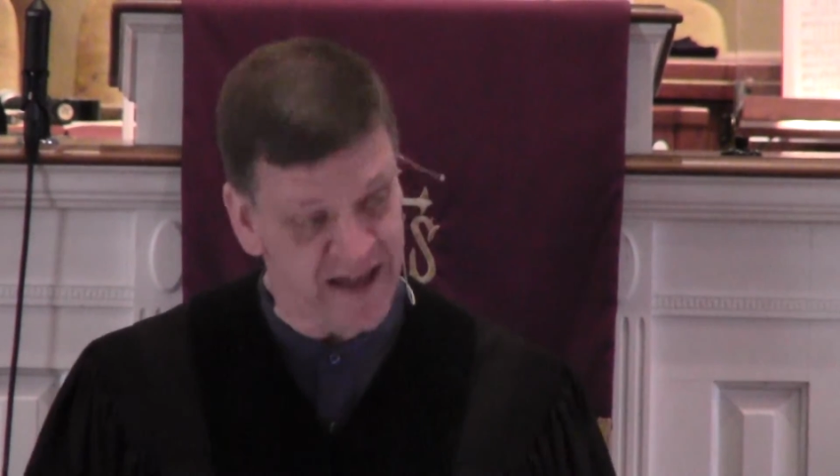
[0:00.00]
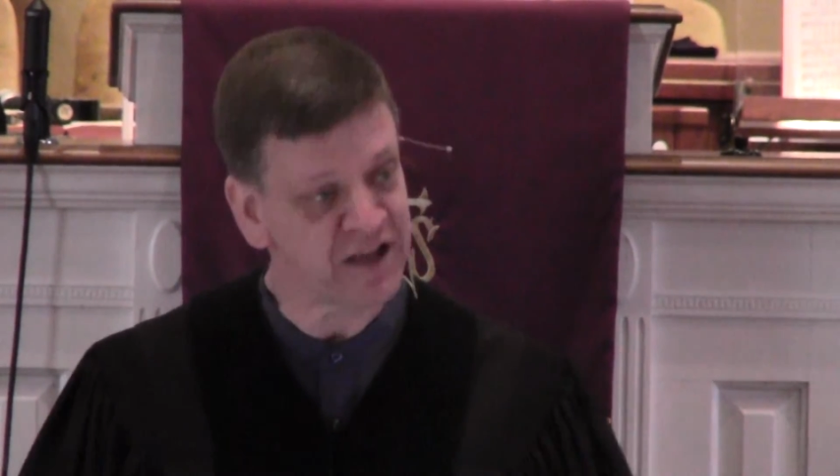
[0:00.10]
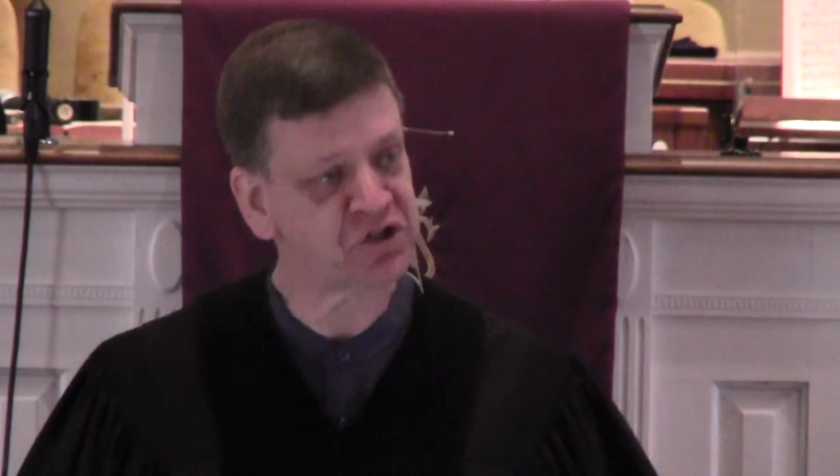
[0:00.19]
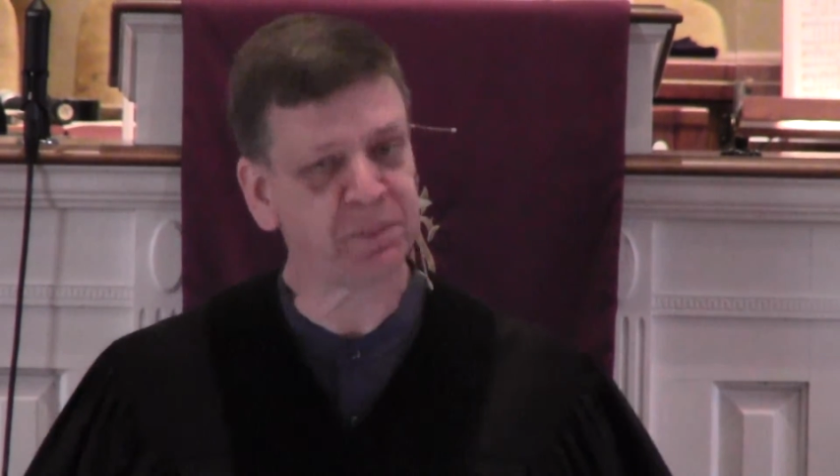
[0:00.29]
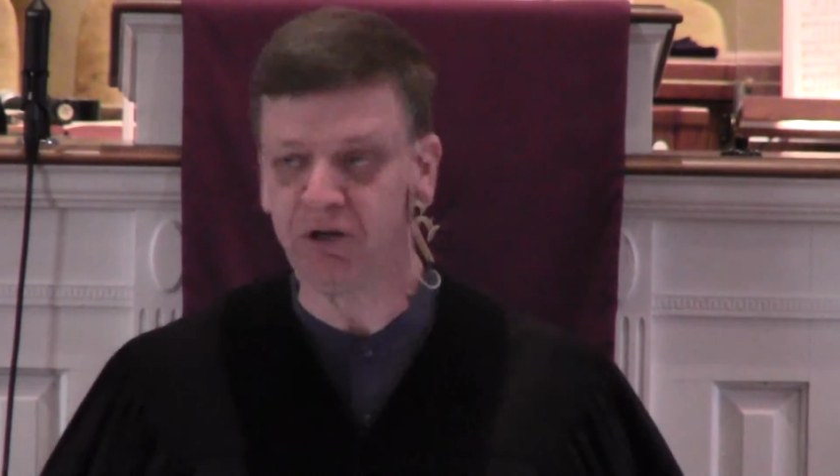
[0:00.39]

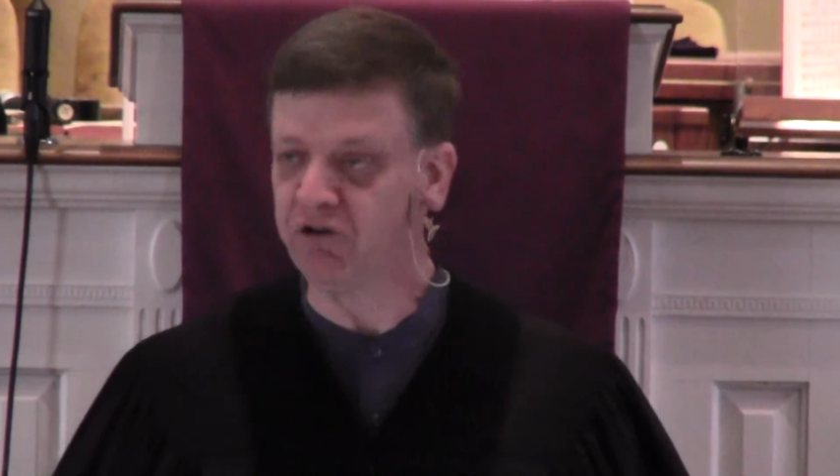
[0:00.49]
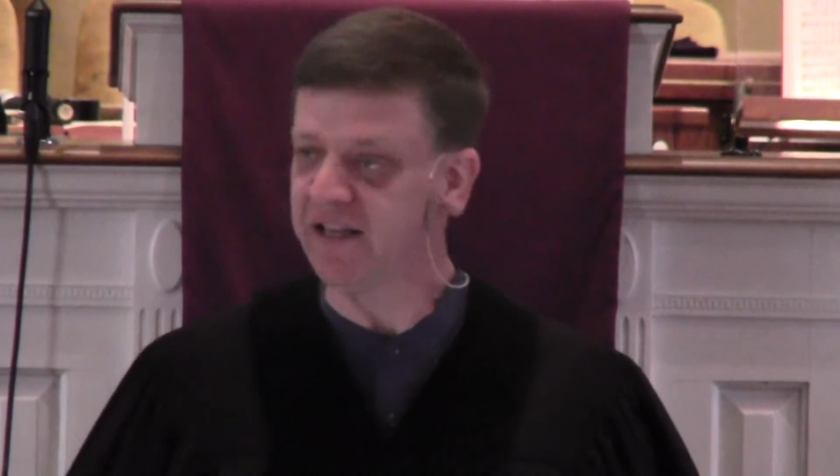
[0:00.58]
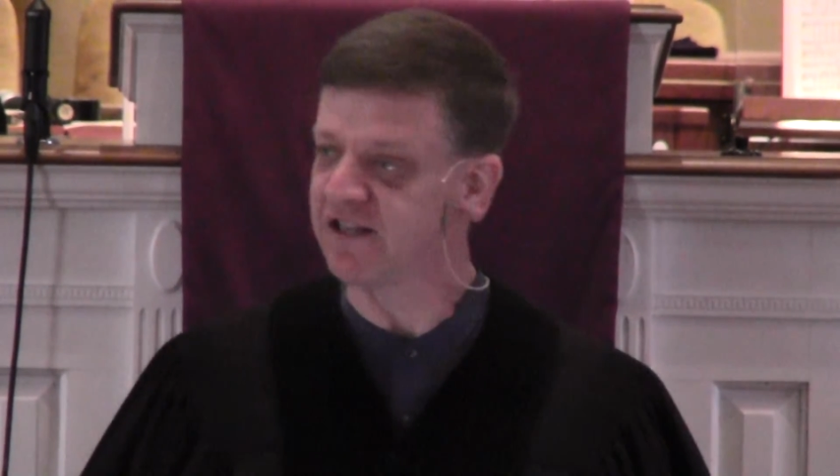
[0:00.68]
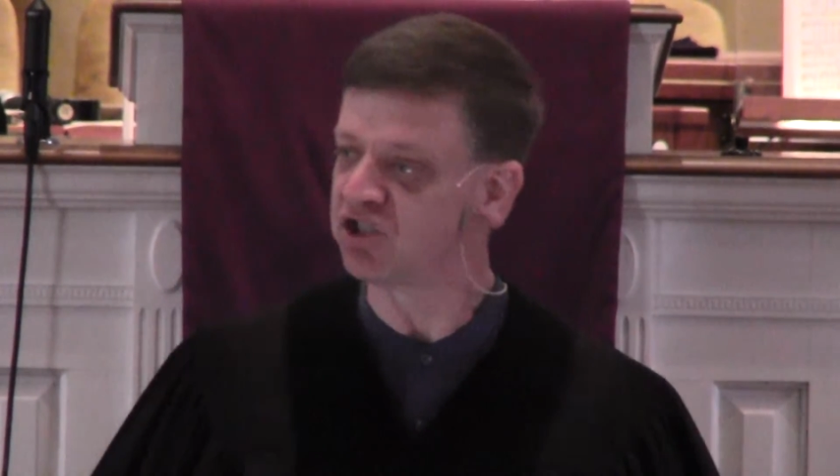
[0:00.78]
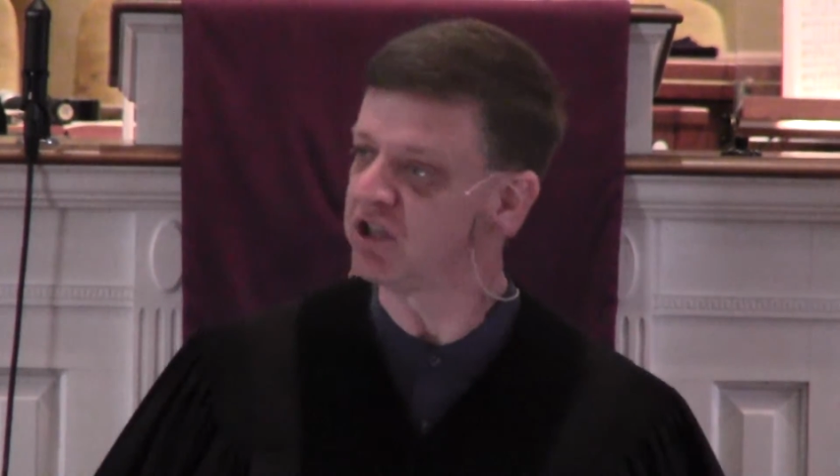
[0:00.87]

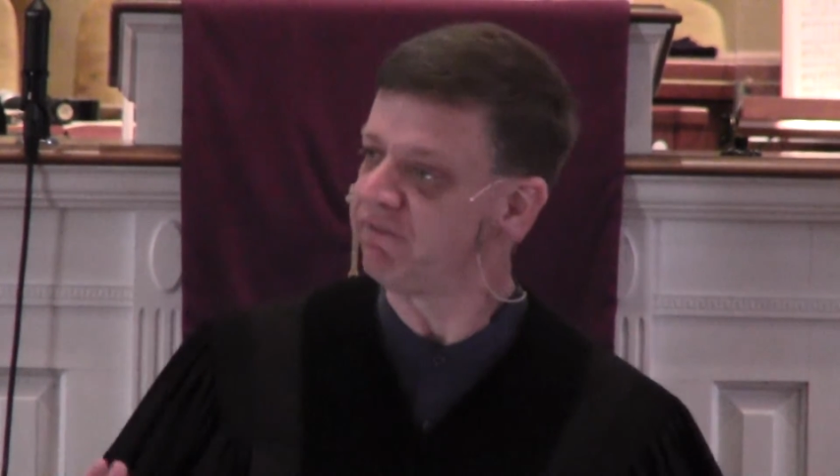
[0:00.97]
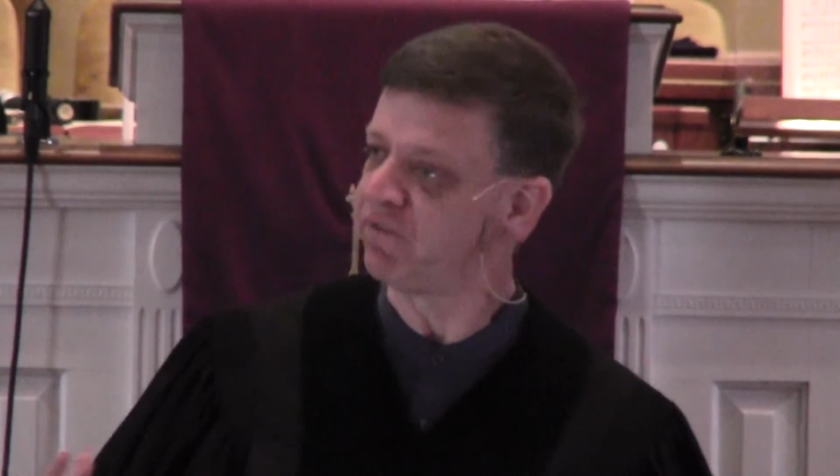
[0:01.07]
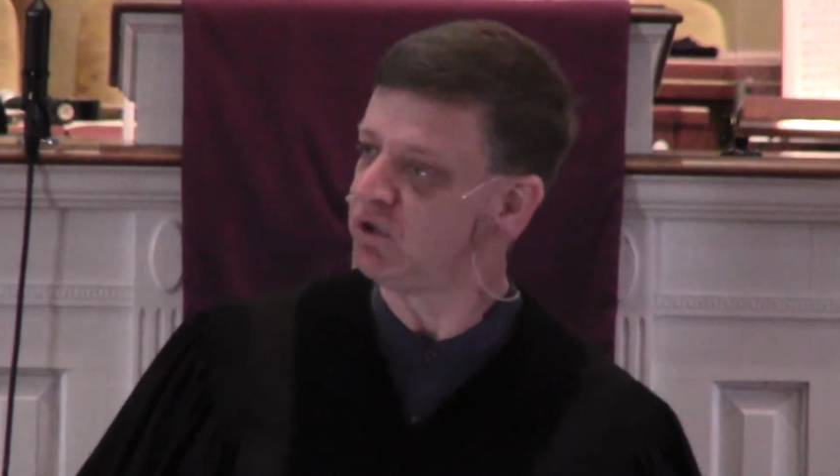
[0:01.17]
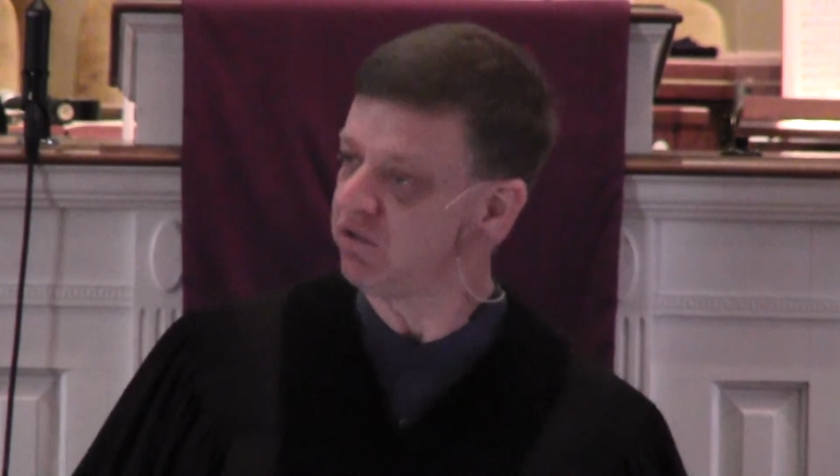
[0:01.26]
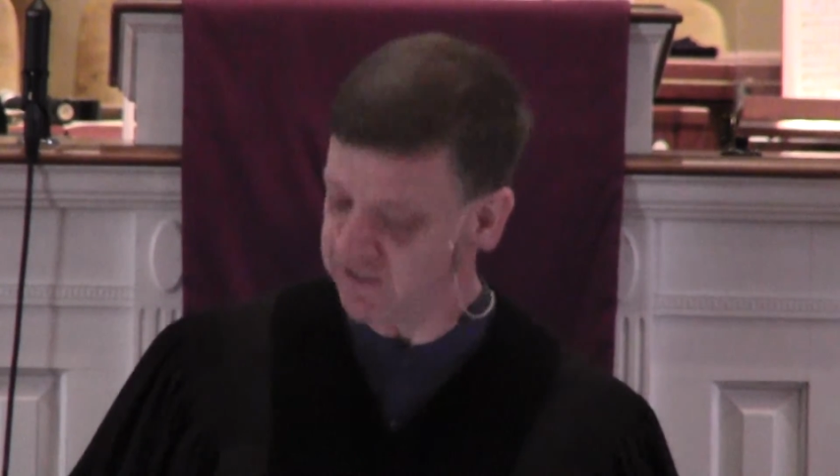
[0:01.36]
Experience the
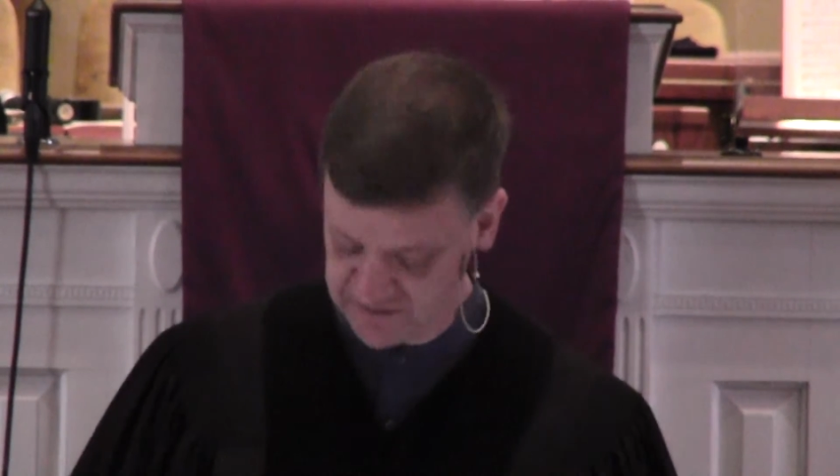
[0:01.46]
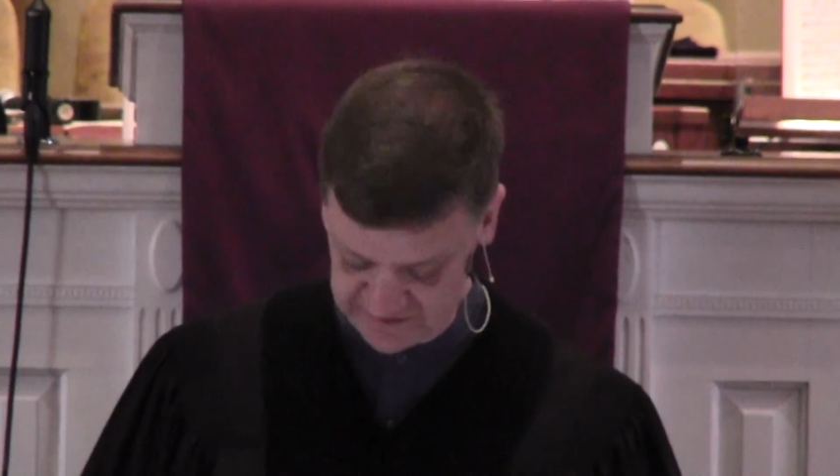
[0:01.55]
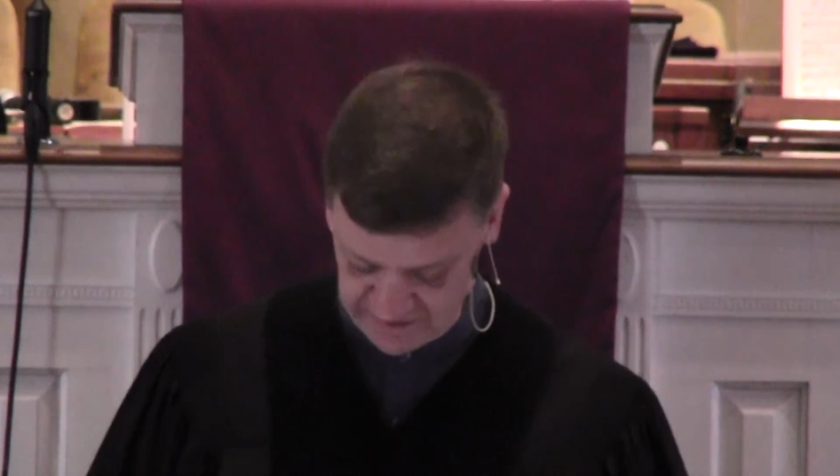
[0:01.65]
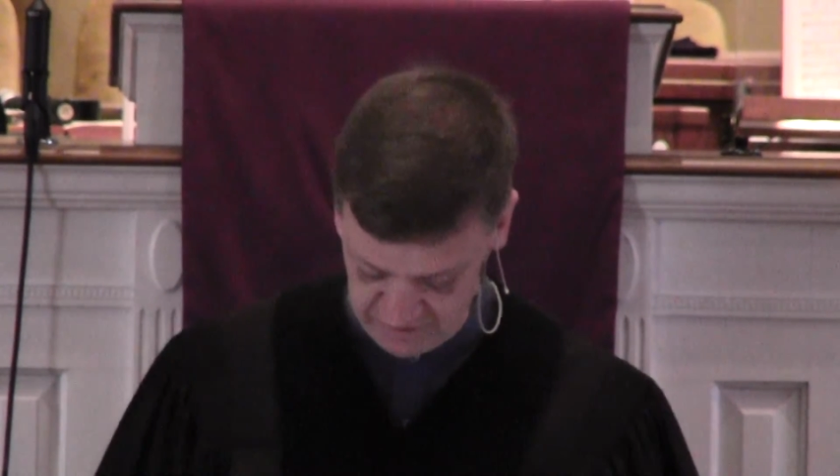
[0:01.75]
fullness